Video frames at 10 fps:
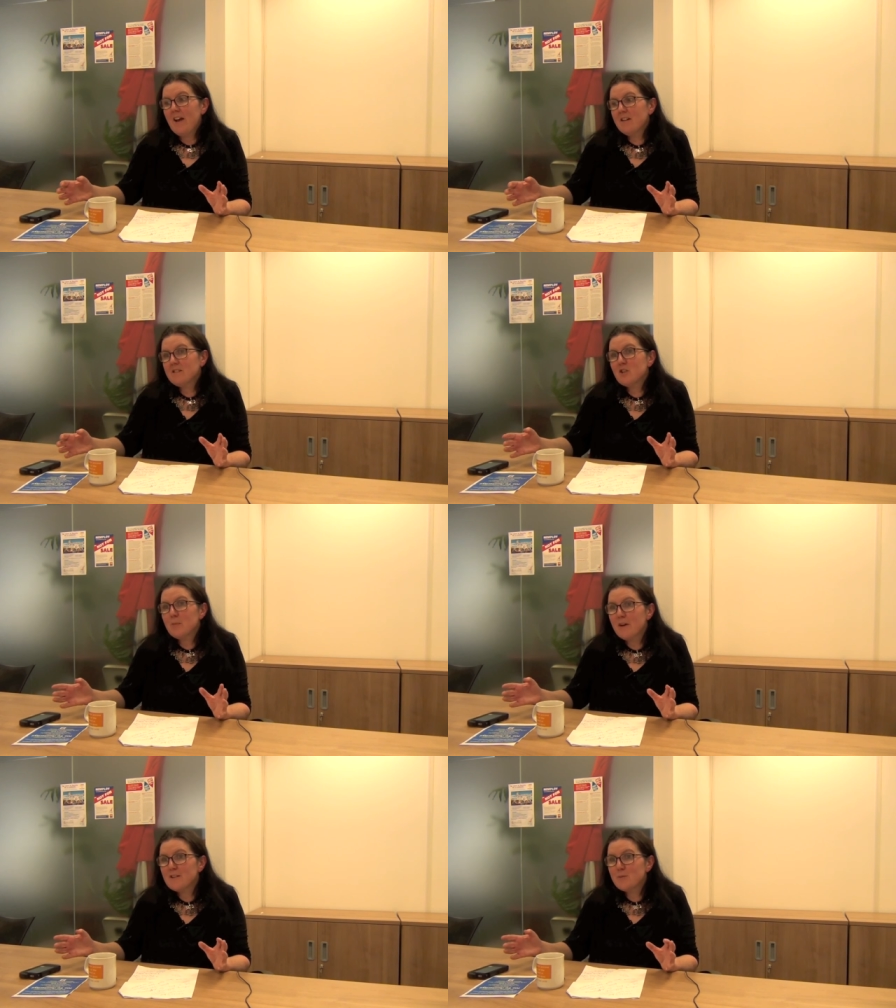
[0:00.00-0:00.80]
And to
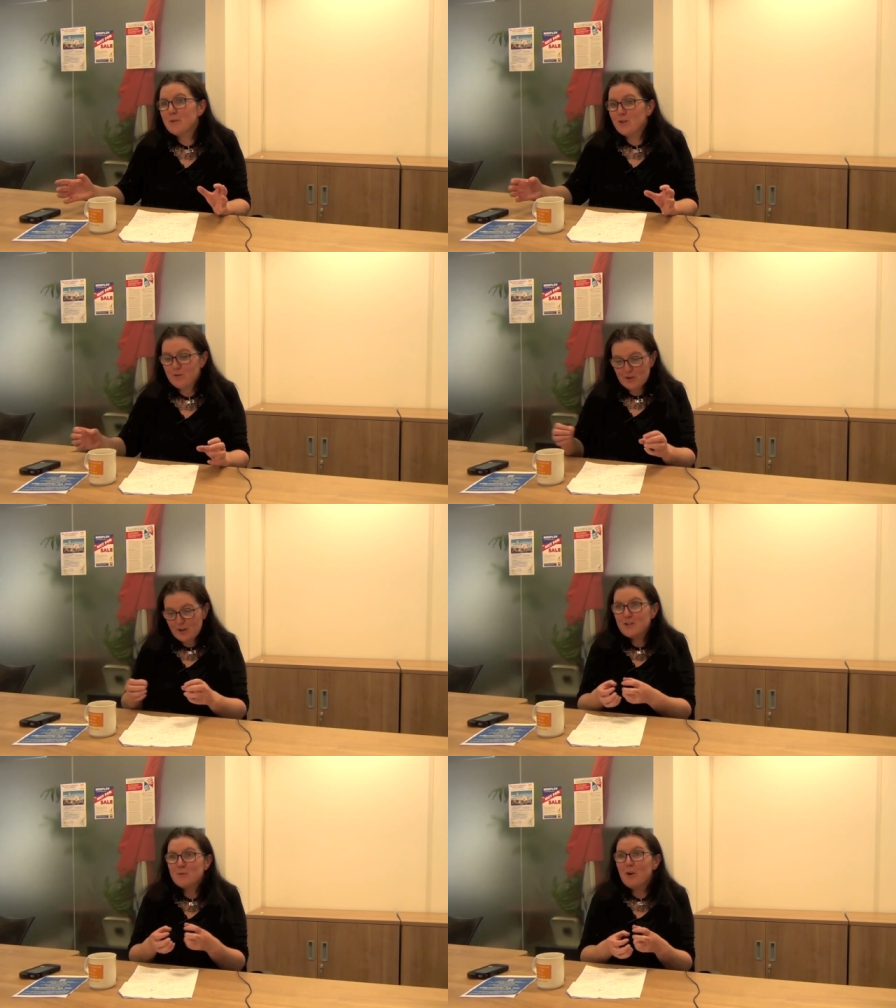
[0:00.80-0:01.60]
be honest with you, they're
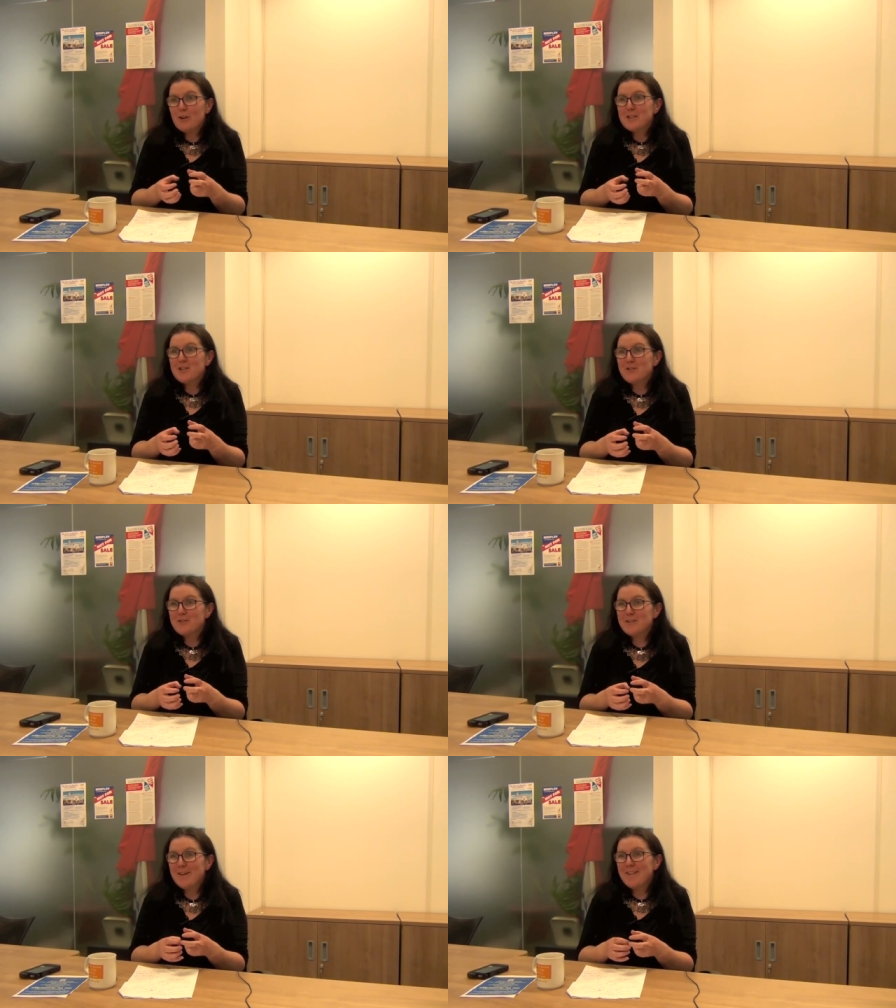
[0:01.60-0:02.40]
not small
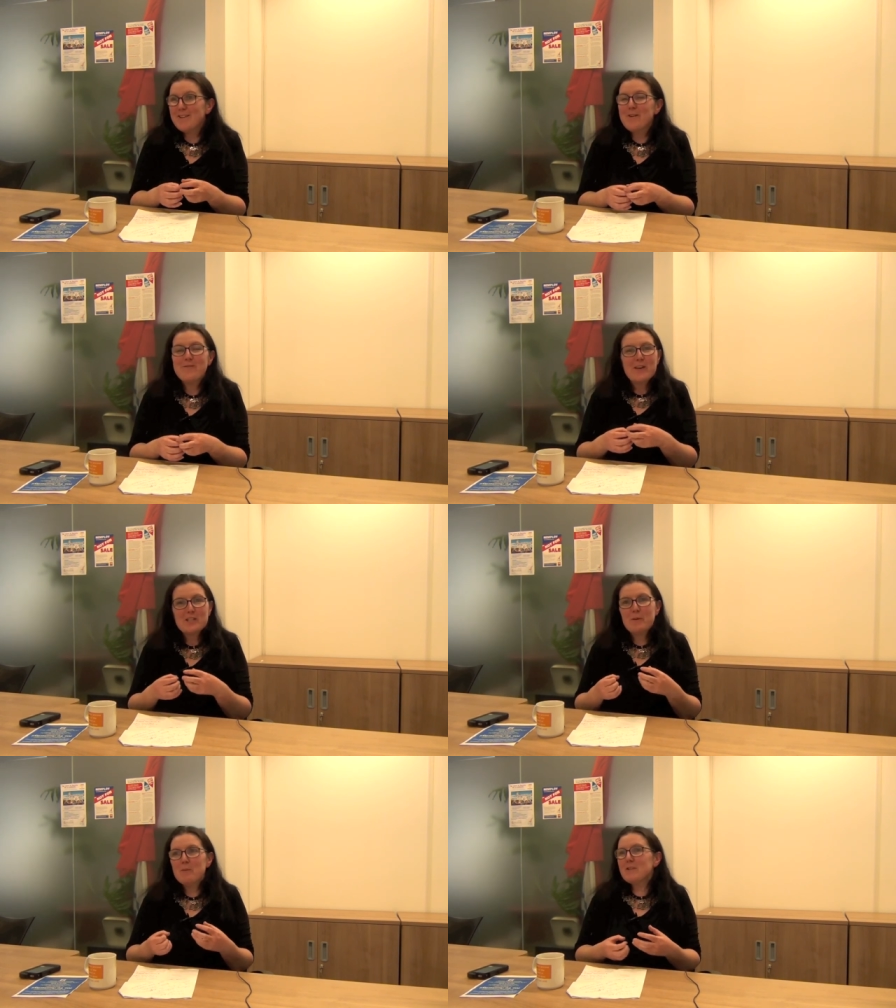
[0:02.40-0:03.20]
issues. They
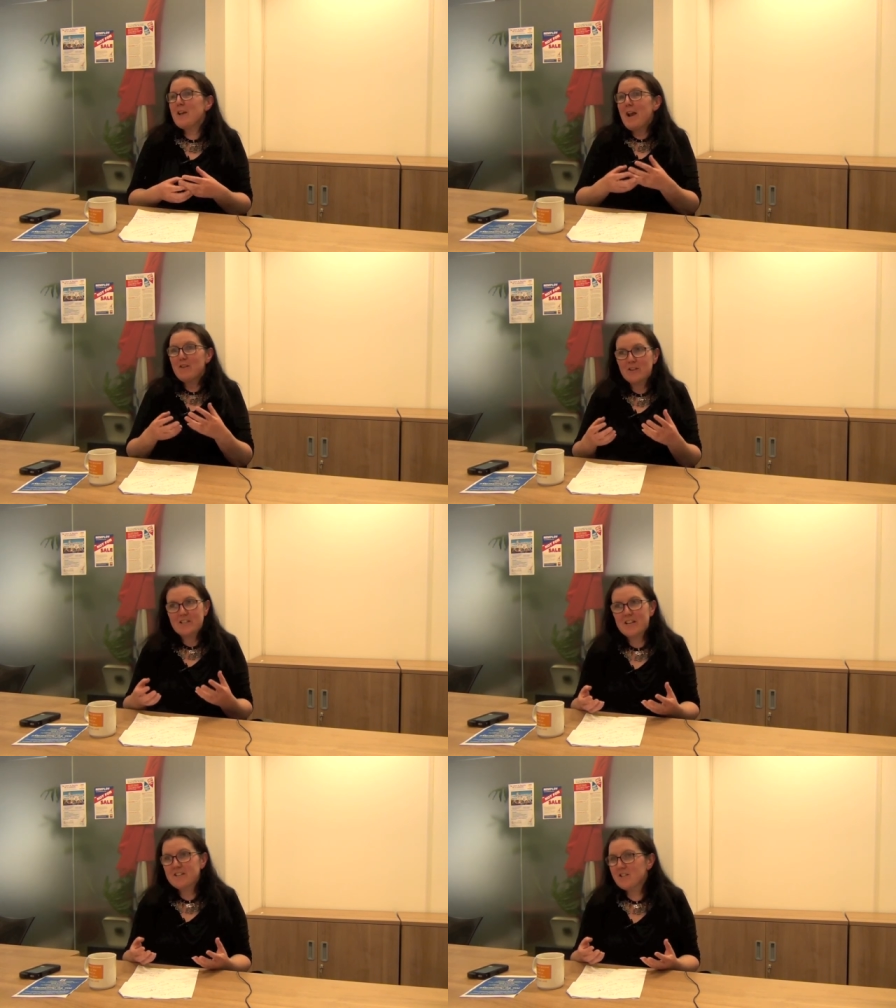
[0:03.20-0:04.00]
affect people's every
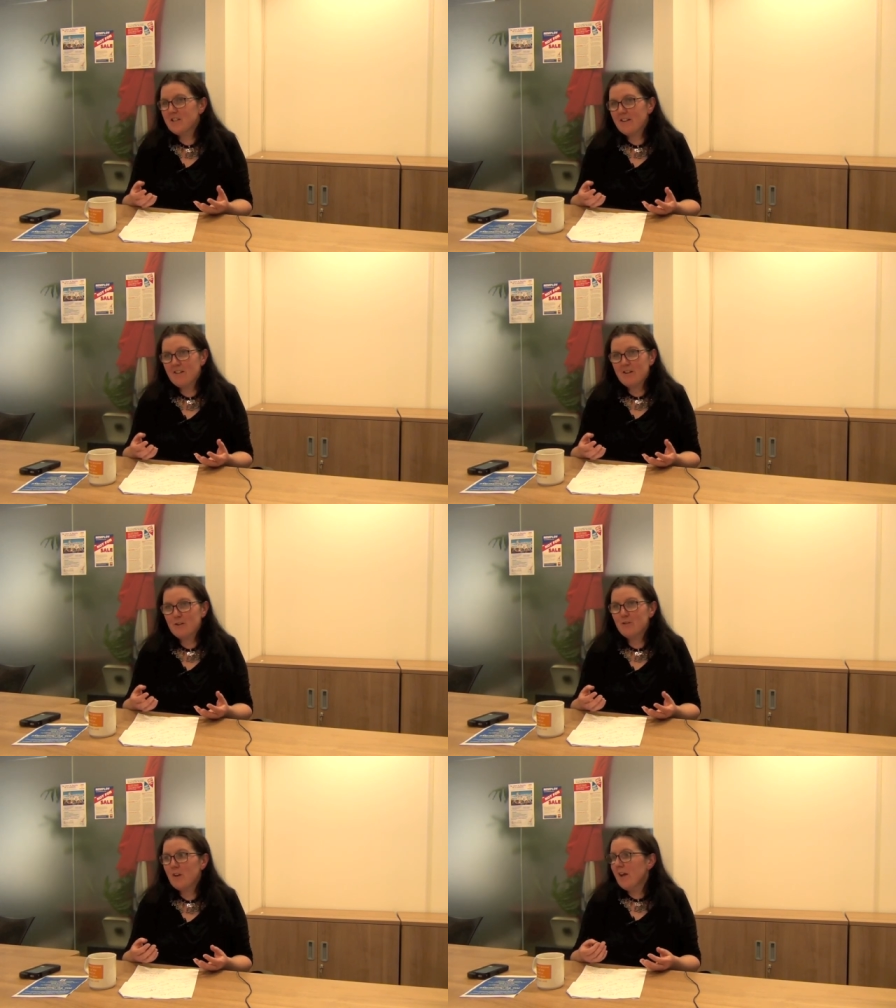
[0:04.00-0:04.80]
day to day
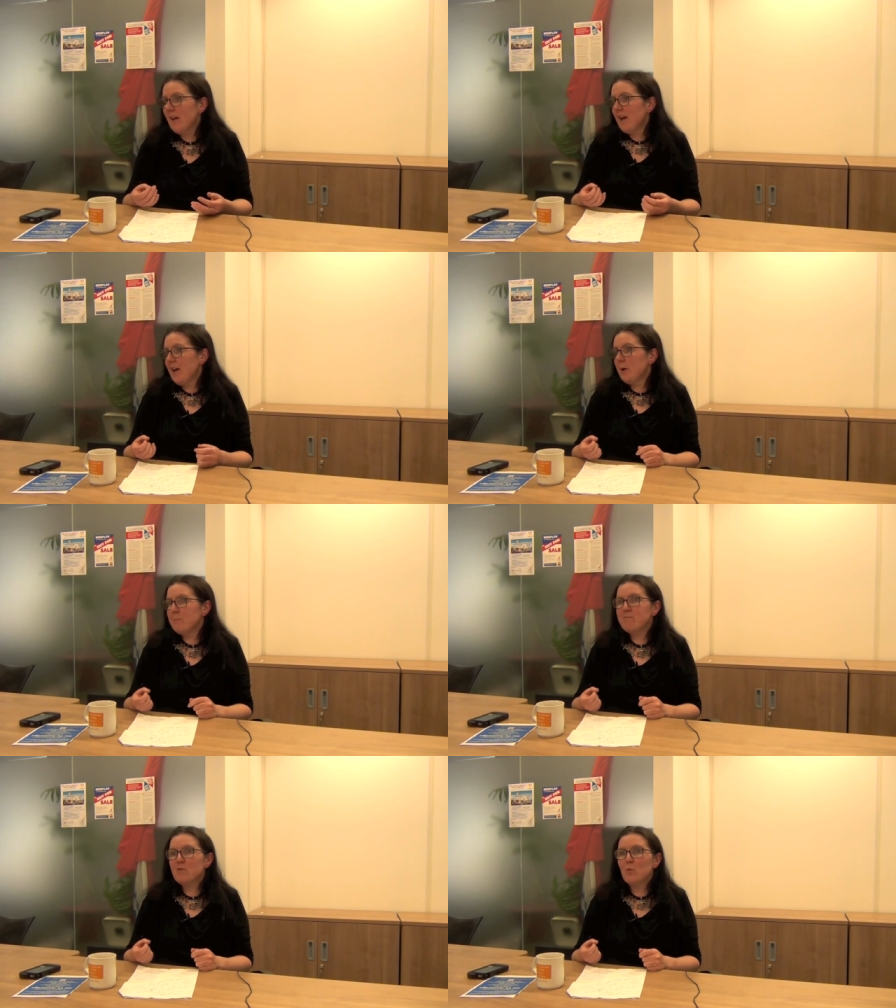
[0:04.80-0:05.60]
life,
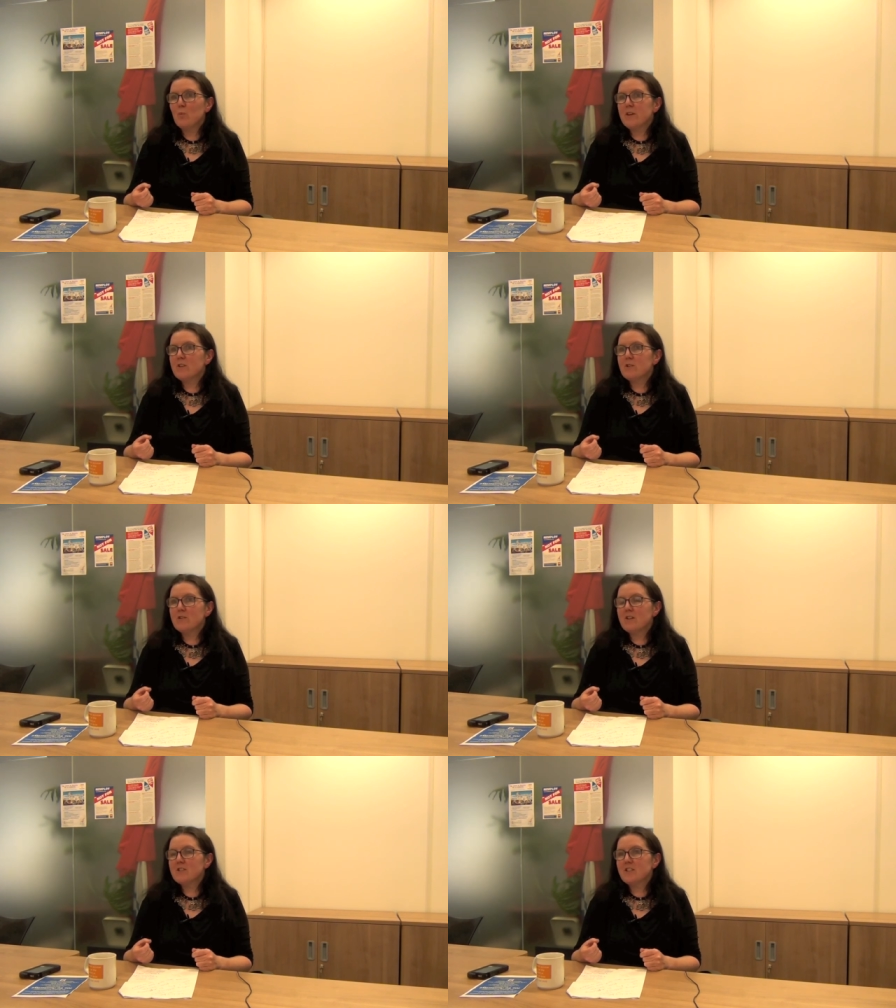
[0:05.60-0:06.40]
um, whether or
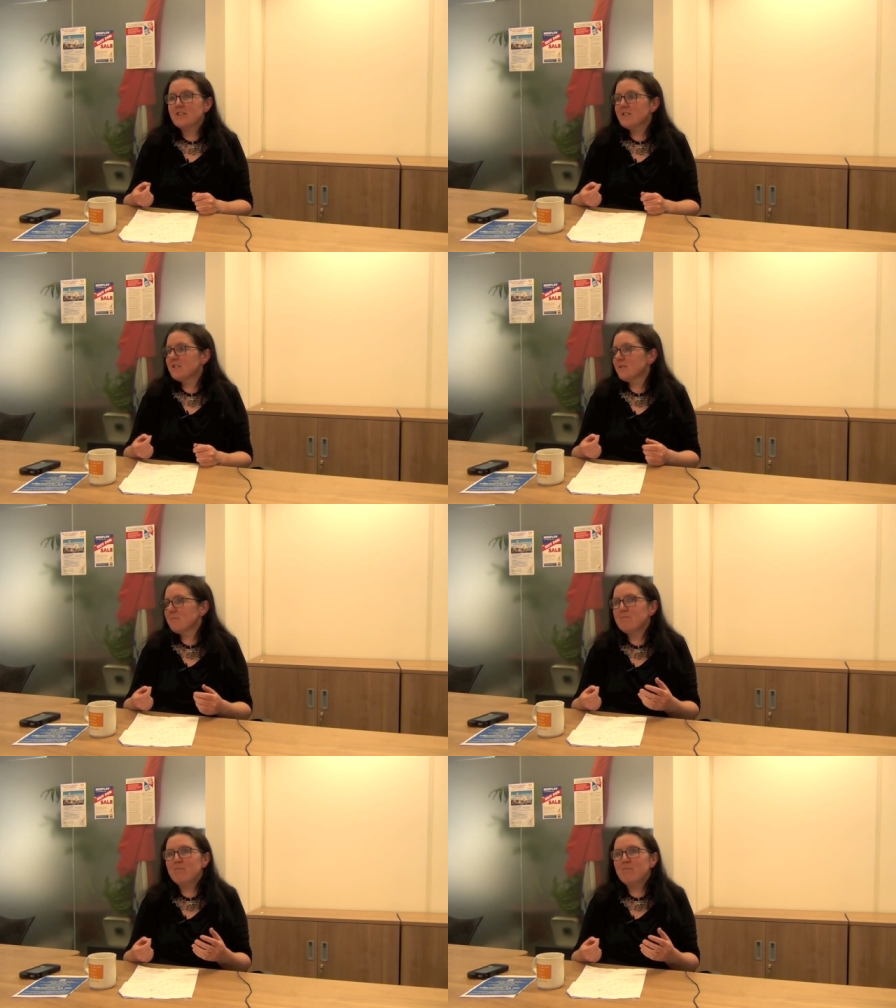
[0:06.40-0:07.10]
not it's